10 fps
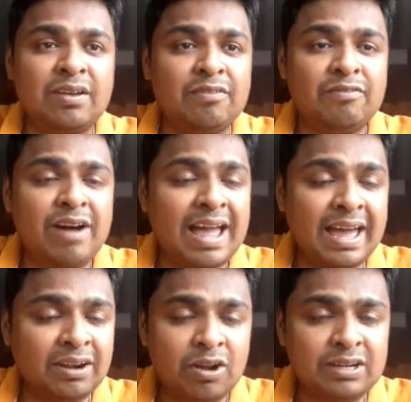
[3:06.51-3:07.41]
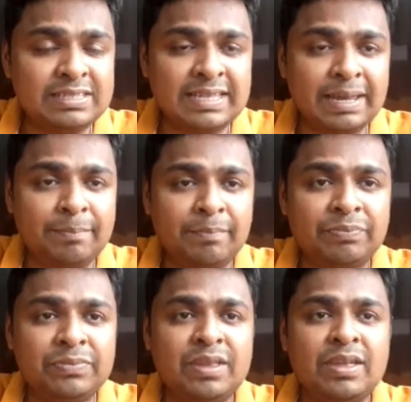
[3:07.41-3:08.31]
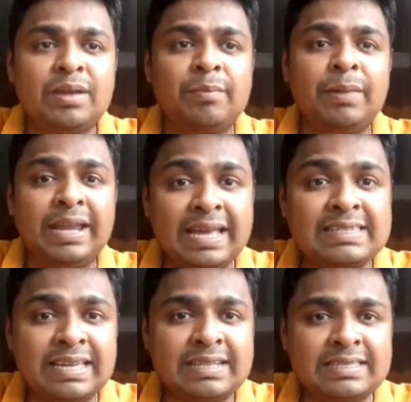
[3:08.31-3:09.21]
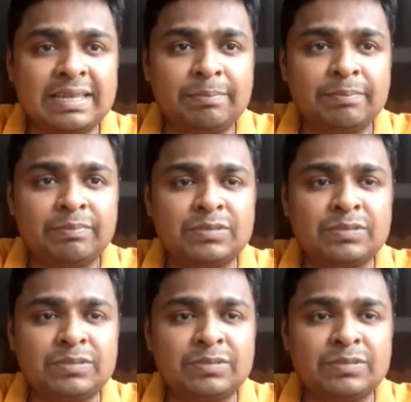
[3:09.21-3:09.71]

y are not same but x are same.